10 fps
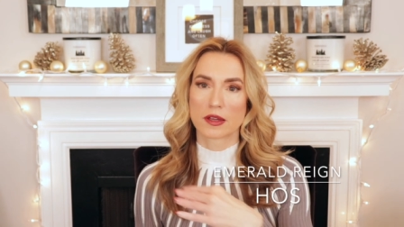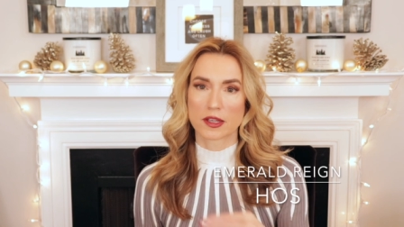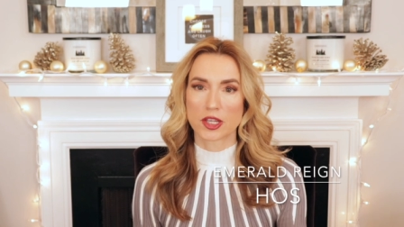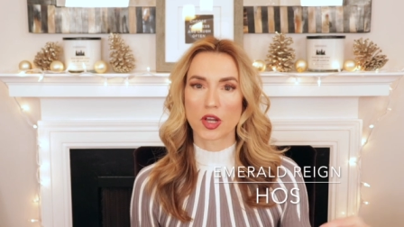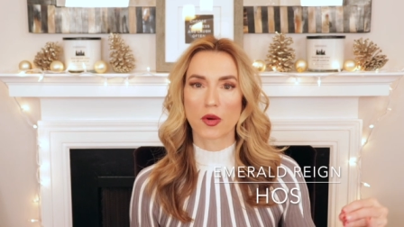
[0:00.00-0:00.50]

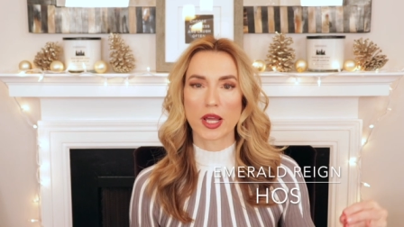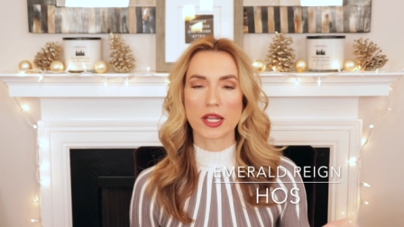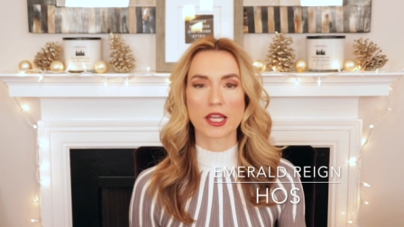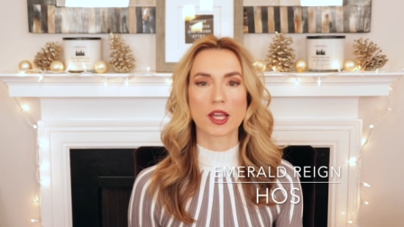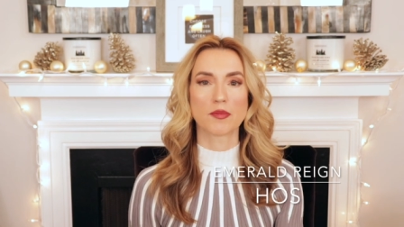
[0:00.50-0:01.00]

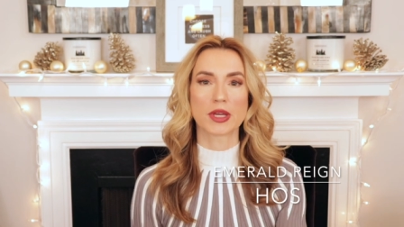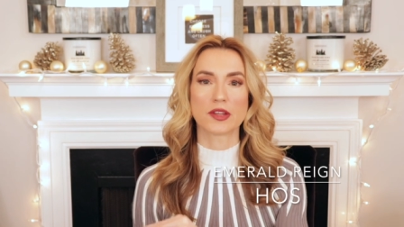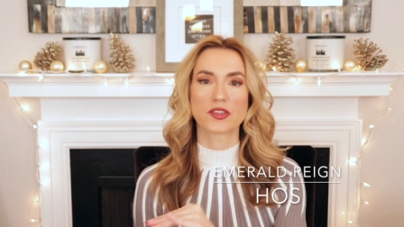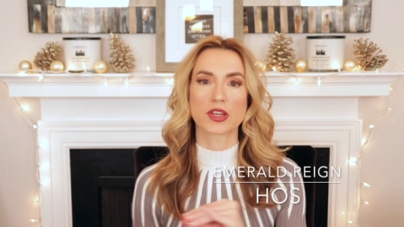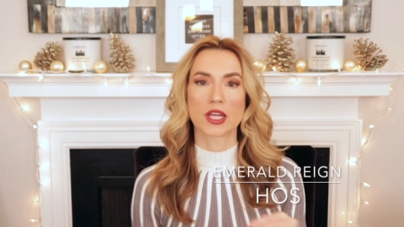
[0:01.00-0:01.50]
curating
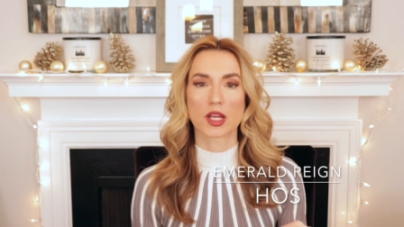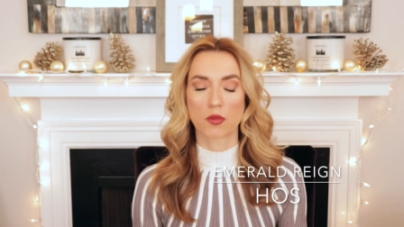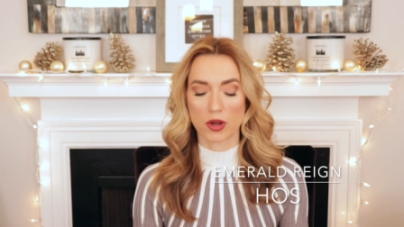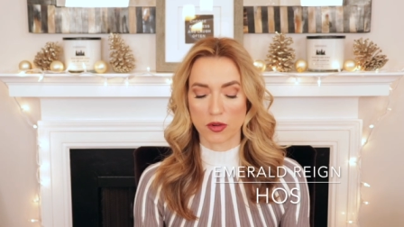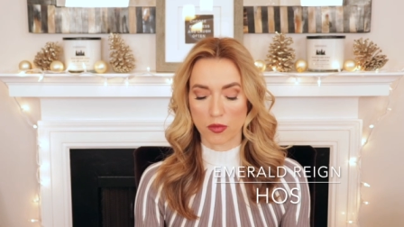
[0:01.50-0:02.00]
means
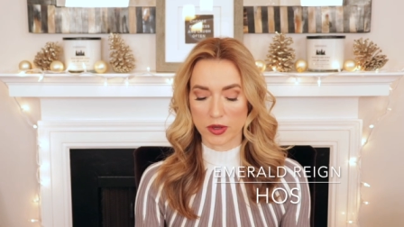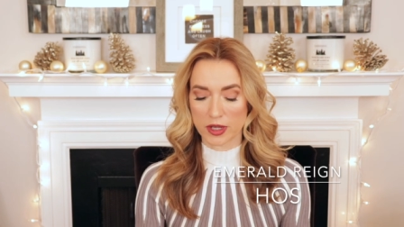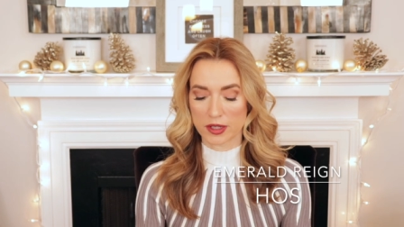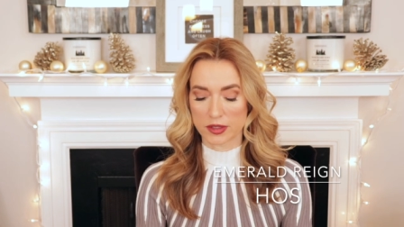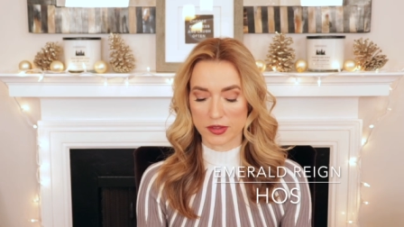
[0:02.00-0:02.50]
getting rid of
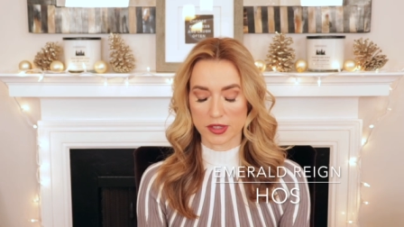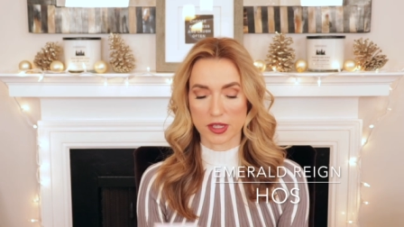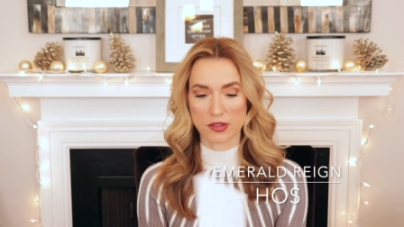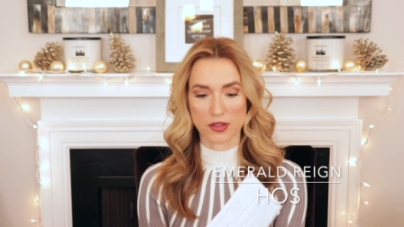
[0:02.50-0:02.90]
redundancy.